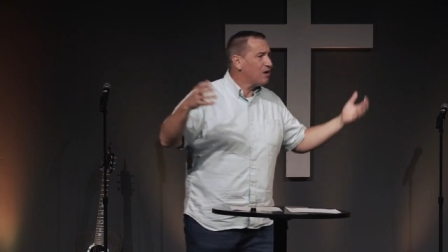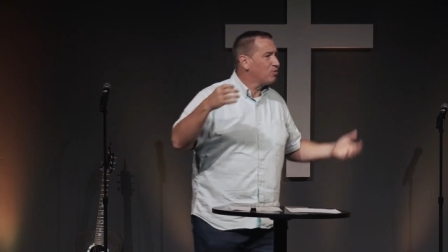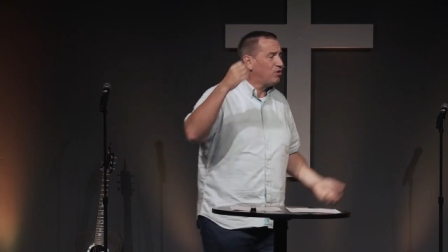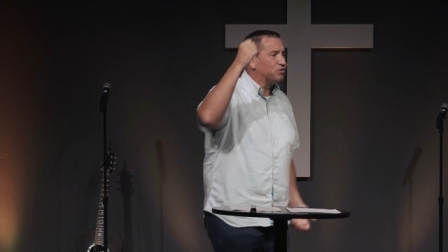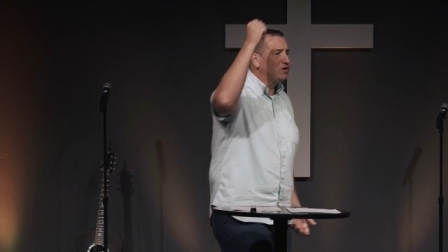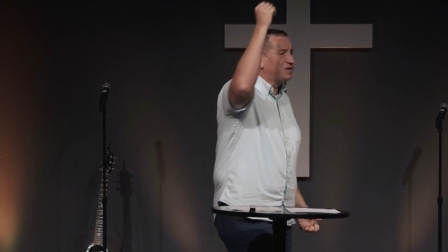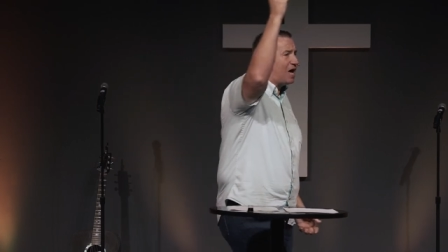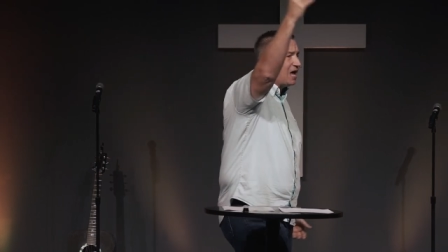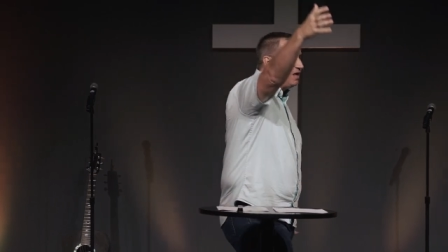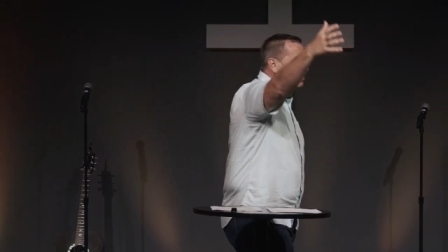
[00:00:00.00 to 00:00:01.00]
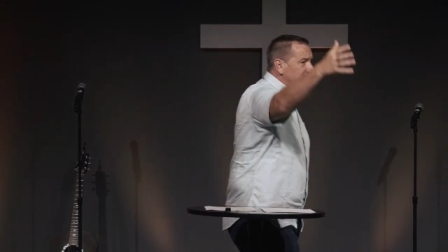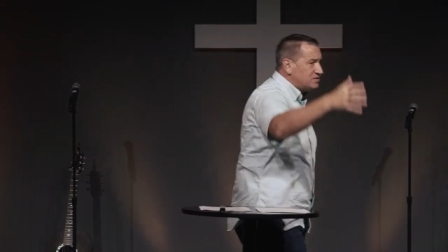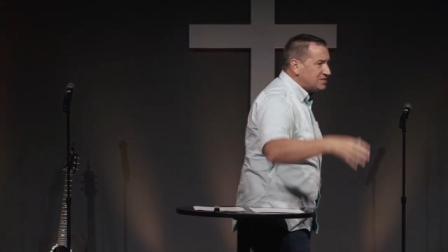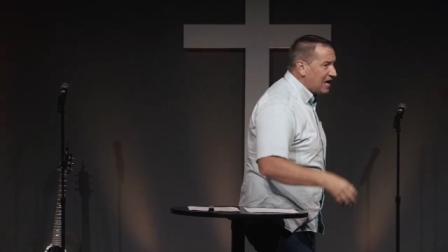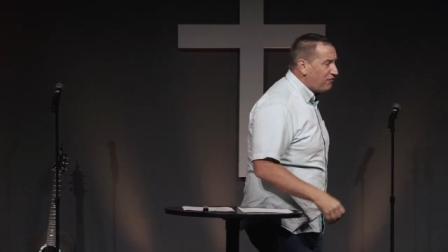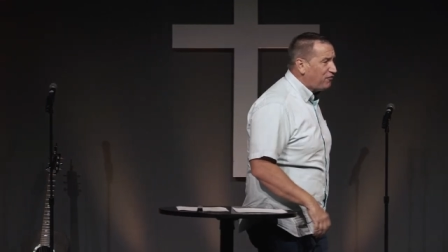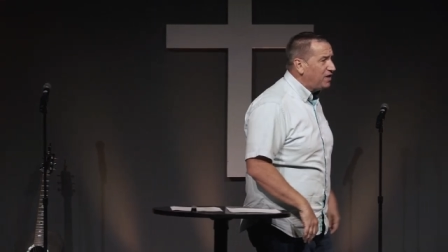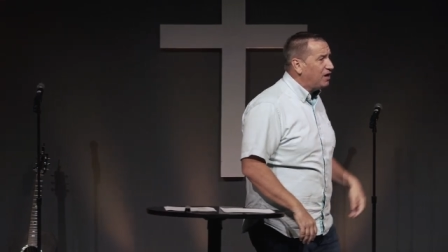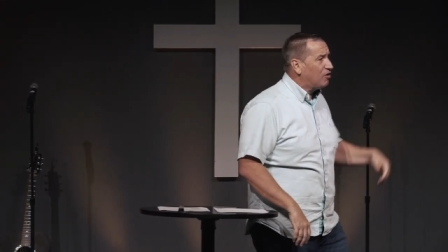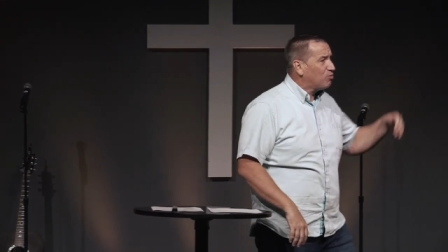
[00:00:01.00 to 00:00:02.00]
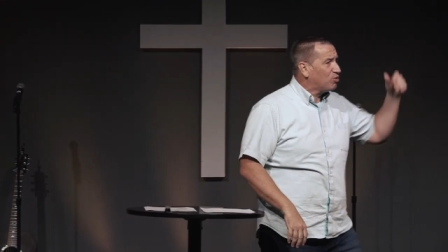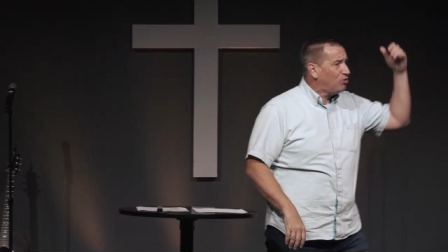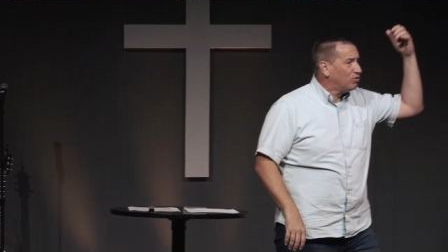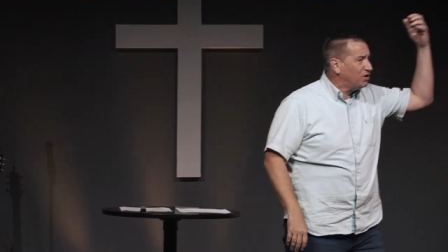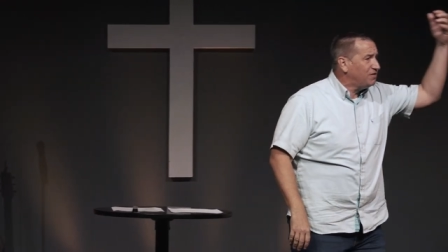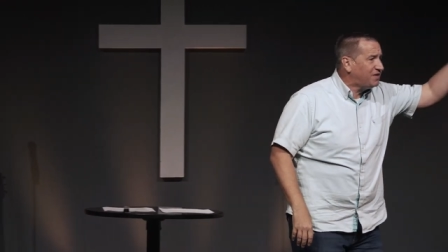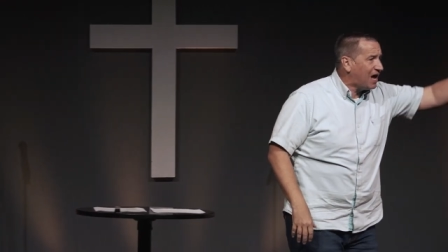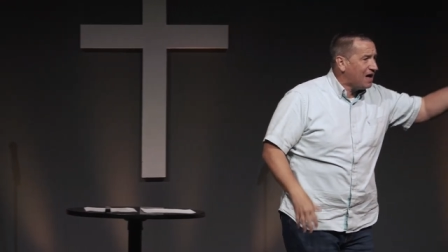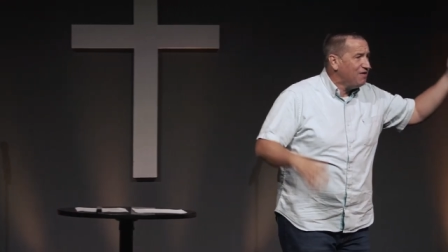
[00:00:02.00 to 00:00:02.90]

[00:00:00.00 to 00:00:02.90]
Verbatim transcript: We're going to die safely or we're going to die